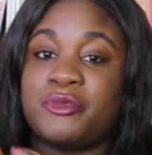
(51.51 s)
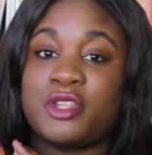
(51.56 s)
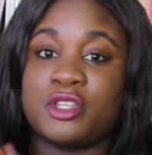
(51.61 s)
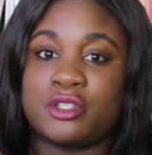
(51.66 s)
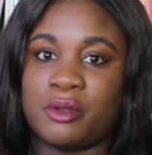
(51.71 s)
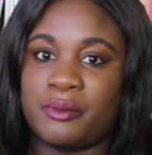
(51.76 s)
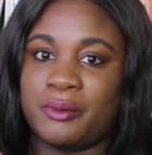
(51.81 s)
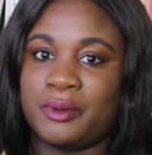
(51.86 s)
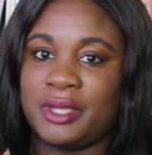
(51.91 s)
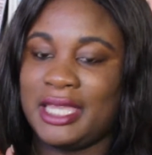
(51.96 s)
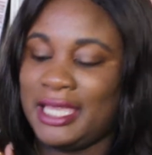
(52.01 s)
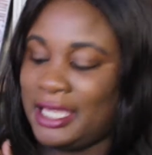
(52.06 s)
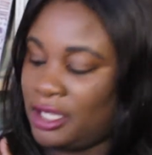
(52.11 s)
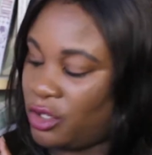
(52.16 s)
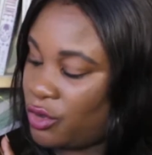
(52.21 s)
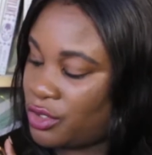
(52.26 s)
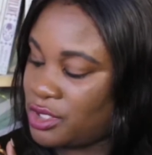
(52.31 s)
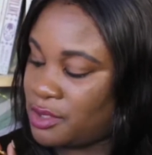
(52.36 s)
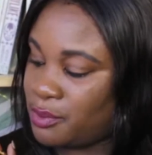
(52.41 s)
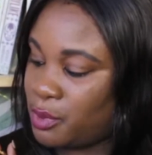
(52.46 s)
So he
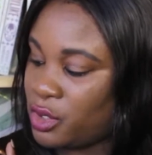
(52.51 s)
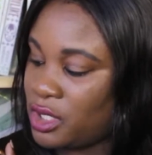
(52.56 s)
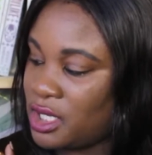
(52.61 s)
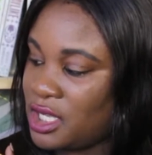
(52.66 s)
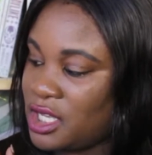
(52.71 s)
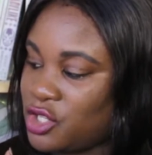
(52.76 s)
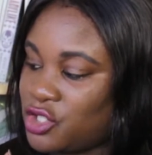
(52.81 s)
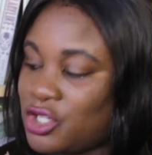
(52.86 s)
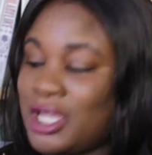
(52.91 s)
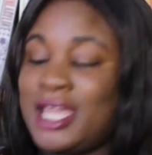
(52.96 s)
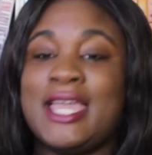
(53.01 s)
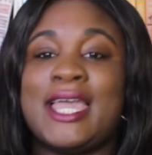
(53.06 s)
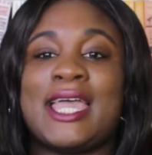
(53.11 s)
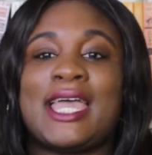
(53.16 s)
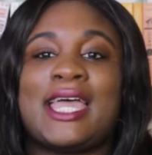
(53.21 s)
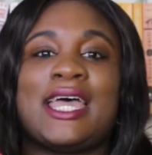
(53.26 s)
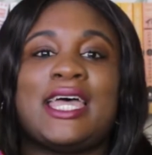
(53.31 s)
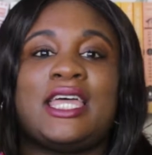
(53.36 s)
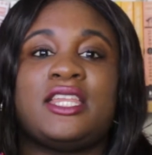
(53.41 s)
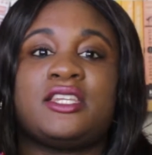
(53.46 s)
got us a book each,
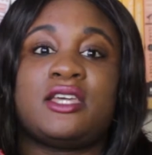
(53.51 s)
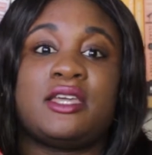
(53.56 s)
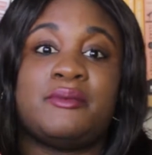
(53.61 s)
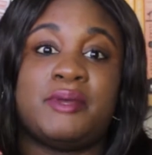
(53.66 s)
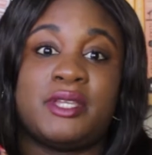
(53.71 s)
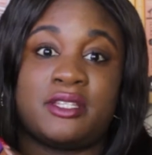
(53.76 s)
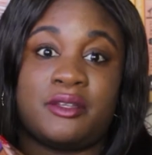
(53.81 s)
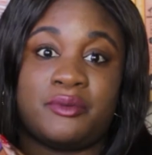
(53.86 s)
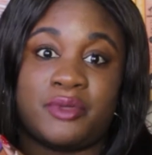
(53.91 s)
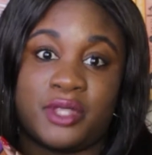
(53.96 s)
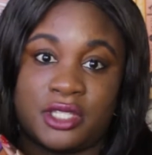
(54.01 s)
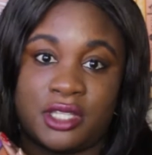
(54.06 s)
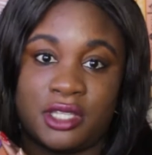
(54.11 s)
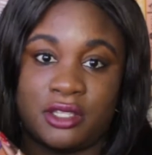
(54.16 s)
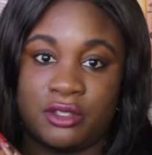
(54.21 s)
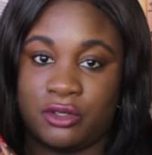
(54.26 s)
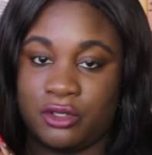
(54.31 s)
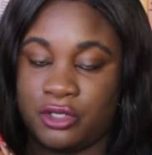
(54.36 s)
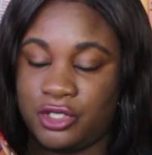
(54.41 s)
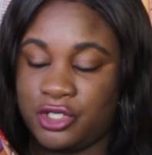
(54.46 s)
and I picked up this
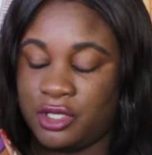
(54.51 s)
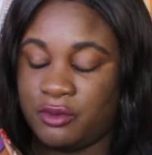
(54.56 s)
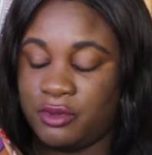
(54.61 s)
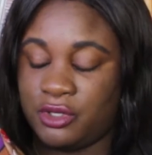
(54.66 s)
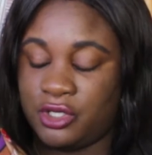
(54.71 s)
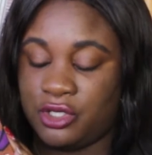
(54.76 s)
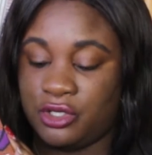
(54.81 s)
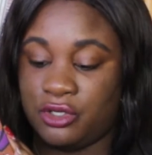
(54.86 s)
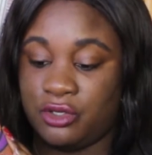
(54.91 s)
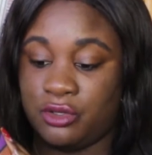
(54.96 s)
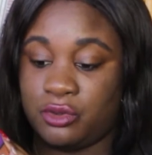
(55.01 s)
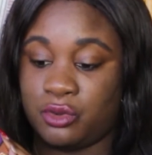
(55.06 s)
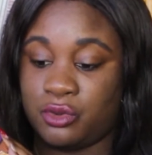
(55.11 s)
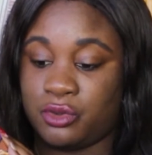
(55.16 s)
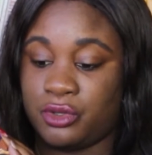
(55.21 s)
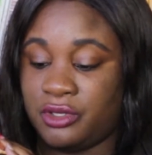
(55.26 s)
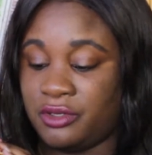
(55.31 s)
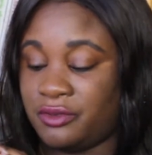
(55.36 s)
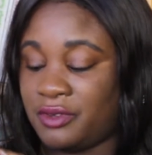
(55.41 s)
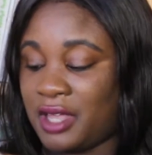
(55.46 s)
anthology, which is New
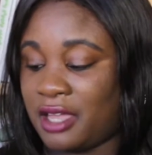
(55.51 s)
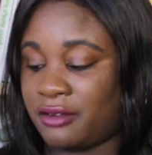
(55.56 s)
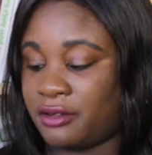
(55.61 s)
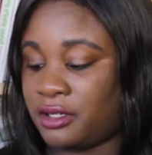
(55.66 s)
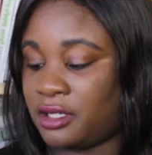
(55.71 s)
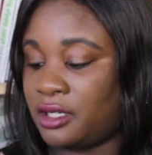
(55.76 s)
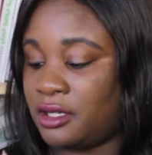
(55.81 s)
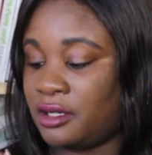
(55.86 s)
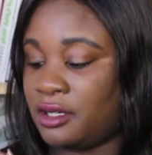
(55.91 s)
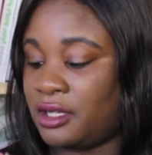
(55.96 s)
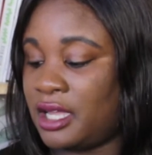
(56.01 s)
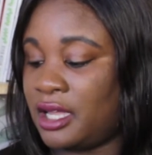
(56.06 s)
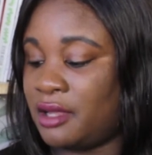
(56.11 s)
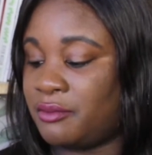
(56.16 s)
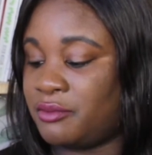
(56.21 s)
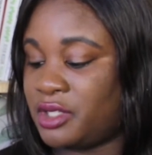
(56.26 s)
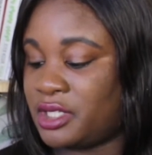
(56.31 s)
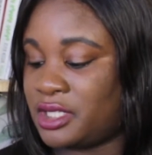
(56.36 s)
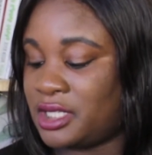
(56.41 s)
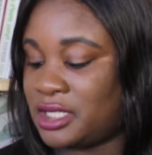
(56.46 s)
Daughters of
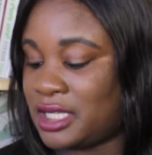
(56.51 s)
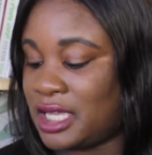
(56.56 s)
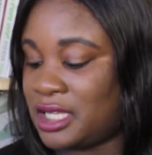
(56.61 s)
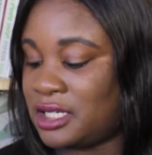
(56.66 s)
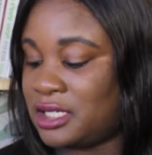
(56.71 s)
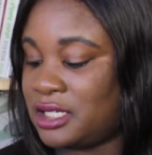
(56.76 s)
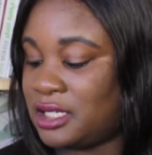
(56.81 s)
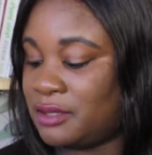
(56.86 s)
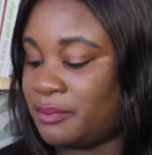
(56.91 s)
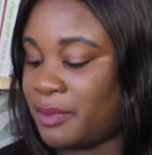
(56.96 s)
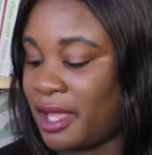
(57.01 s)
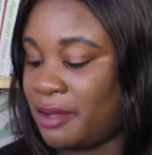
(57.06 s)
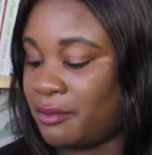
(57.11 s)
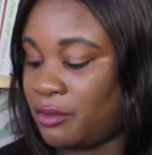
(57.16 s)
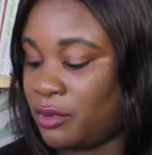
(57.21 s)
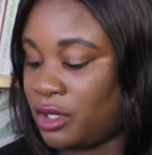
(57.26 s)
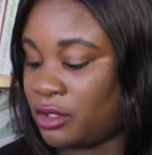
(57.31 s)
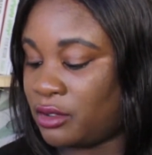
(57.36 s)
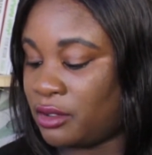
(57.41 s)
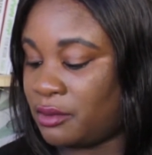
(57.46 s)
Africa. This is edited by
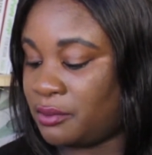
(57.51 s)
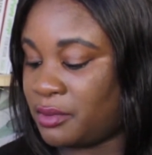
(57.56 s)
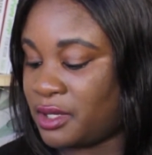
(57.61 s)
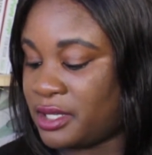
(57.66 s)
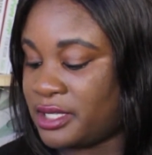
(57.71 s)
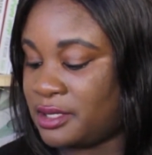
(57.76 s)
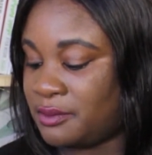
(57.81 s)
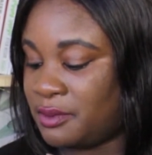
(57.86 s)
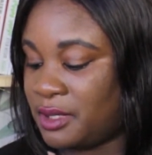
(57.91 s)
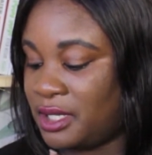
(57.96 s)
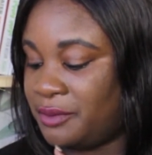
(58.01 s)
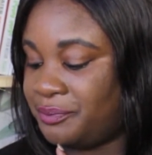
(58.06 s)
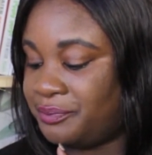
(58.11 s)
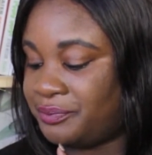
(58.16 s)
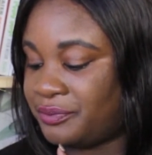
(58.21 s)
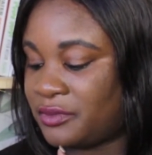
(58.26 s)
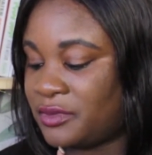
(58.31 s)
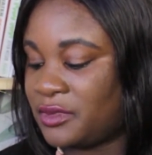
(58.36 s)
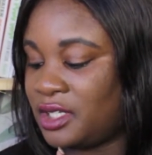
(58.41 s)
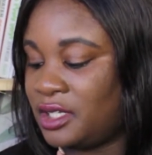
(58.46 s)
Margaret Busby.
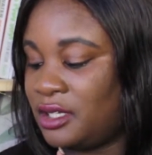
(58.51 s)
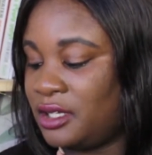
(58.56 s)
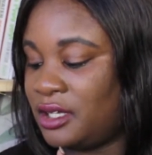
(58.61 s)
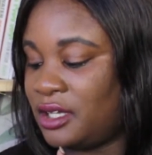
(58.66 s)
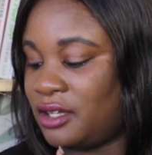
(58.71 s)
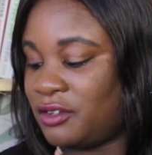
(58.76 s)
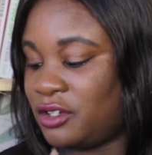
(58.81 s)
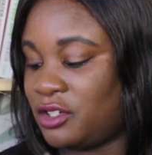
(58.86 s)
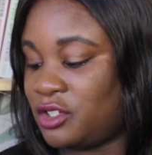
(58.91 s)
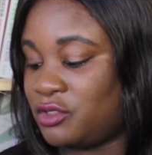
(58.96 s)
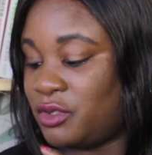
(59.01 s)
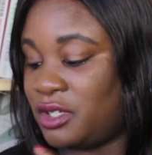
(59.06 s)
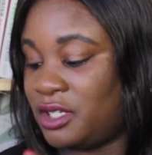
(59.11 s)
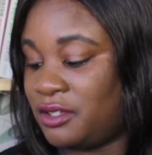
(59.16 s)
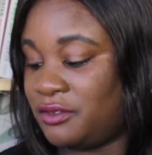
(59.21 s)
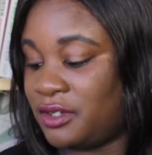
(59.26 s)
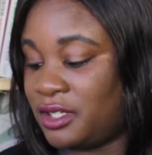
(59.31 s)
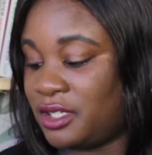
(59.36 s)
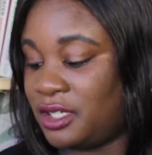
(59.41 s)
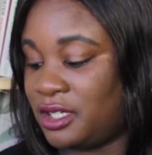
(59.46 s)
I found it
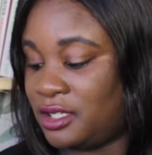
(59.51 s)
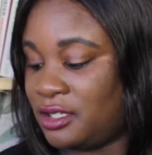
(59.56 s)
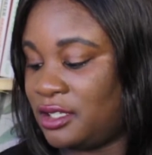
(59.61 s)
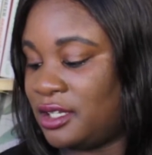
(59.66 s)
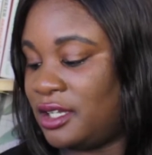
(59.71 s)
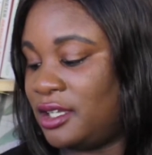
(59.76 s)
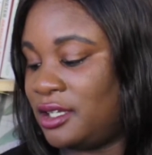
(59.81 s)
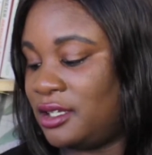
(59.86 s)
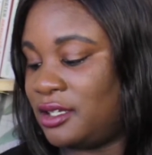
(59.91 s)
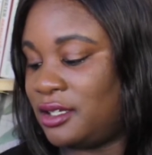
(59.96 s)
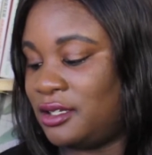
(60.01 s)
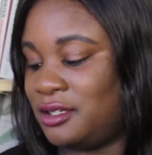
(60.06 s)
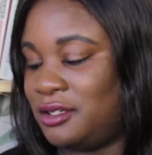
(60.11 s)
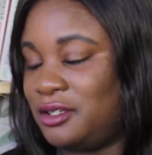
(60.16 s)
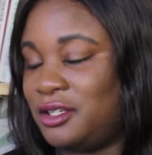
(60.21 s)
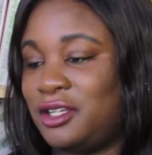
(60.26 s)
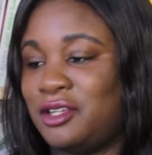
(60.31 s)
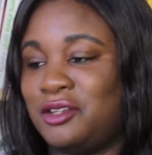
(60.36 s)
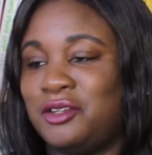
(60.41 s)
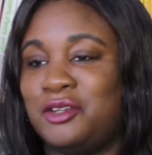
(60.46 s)
really funny, like,
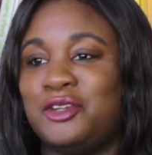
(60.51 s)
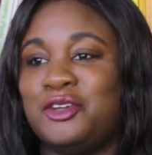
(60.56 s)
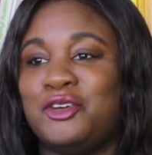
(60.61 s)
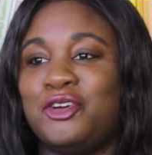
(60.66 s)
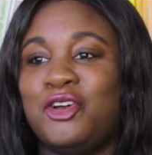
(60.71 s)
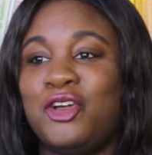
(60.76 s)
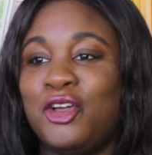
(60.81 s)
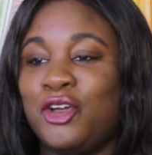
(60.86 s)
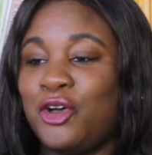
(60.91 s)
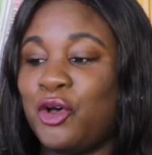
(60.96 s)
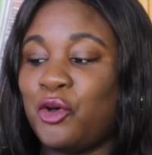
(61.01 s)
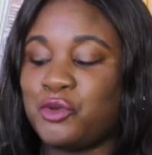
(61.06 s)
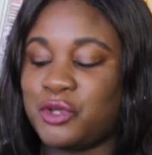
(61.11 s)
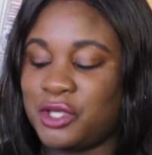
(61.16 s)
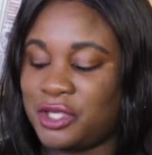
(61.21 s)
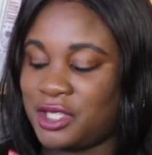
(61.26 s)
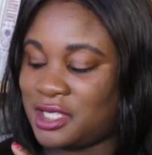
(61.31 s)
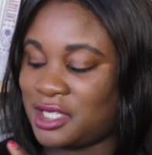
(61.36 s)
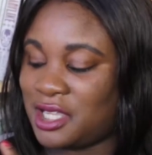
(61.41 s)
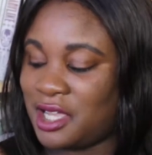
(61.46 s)

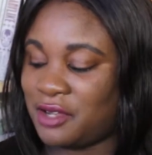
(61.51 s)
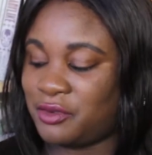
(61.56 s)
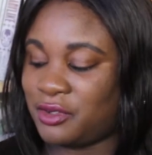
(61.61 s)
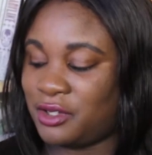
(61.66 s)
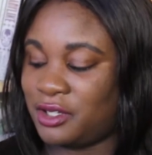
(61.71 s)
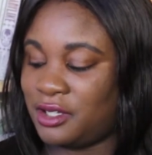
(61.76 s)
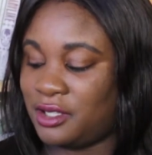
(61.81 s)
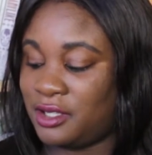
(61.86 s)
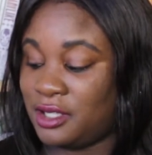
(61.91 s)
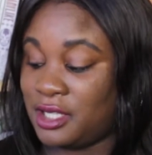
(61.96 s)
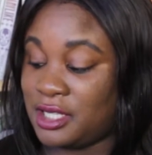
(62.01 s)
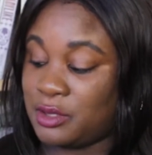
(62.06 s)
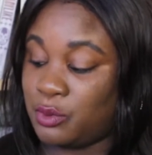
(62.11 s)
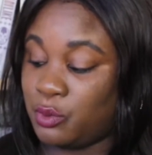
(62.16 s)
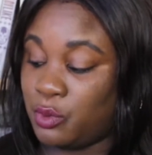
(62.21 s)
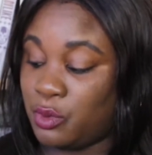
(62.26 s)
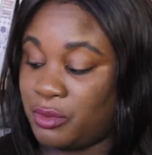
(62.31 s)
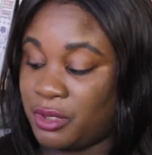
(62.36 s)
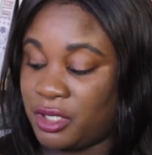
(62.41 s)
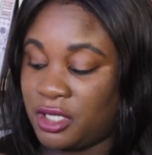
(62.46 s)
obviously this cover, this
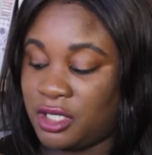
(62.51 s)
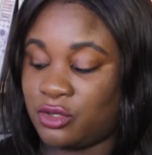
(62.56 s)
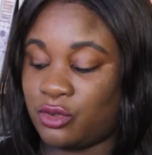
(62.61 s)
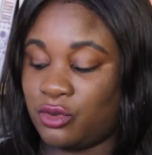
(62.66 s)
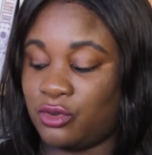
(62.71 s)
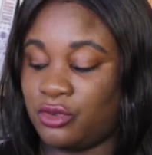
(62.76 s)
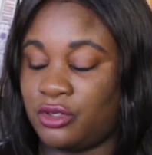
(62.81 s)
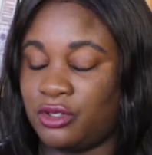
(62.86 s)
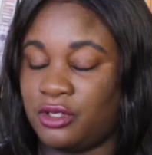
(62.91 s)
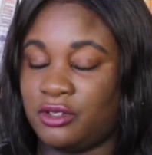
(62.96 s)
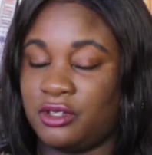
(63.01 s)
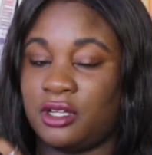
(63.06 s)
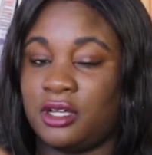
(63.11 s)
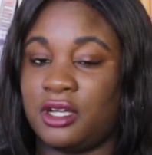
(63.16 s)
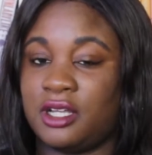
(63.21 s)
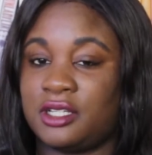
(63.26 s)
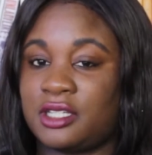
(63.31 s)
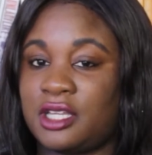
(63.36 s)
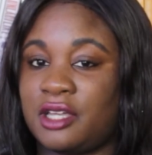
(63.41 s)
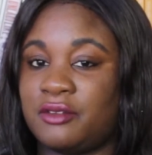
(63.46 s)
woman is on the
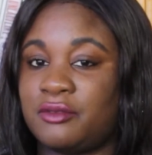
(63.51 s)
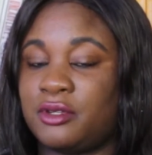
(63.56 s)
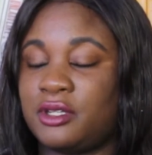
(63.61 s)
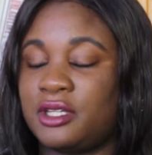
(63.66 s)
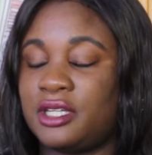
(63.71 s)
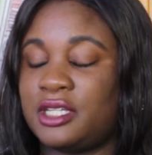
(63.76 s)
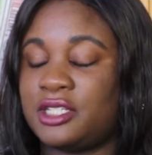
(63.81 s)
hardcover